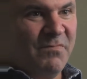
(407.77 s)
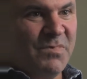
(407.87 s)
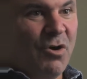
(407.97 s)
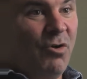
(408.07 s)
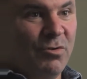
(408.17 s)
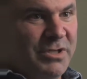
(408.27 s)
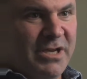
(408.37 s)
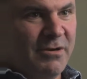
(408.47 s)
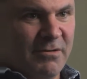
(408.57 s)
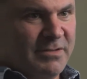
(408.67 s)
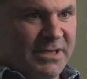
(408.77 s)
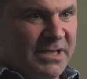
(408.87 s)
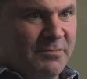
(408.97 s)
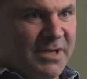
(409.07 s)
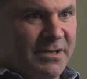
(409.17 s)
the whole year that he
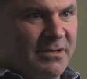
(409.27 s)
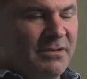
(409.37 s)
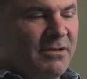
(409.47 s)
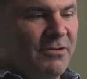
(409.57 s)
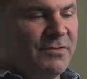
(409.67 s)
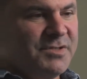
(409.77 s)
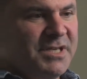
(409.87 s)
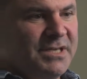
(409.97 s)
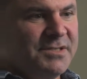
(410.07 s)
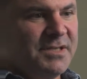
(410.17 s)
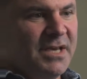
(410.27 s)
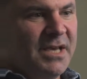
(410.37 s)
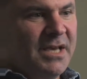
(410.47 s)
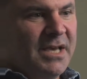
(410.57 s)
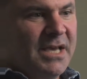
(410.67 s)
had been overseas.
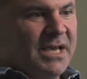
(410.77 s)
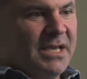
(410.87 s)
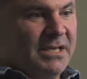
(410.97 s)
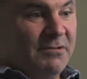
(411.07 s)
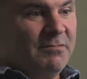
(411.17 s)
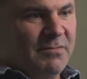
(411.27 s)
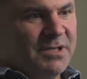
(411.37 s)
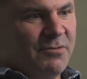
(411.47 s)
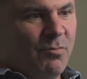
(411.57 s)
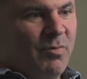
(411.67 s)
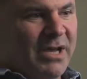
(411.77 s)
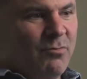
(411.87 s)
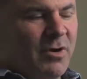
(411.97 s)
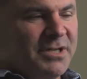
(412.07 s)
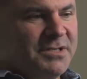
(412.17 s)
He, had
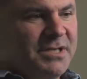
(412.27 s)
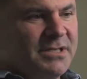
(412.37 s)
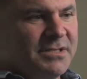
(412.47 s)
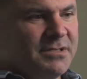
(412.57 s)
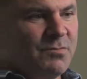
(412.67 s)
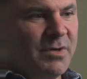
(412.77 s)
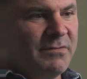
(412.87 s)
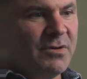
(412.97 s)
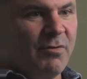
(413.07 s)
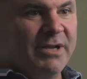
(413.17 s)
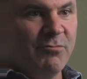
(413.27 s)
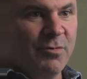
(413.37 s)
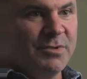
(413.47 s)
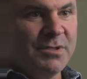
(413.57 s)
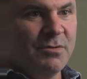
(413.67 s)
wanted to see this. It's one of the great
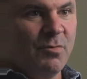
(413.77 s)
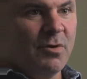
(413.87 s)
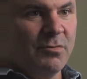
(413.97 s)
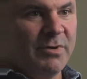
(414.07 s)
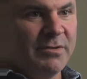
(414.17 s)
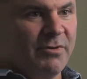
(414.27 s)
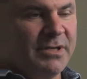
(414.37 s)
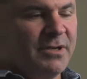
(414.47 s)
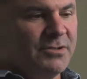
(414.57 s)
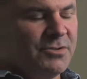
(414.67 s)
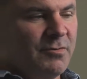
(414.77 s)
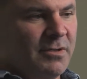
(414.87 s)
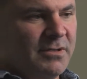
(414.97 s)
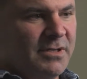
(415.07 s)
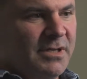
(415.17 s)
ruins of the world, one of the great cultural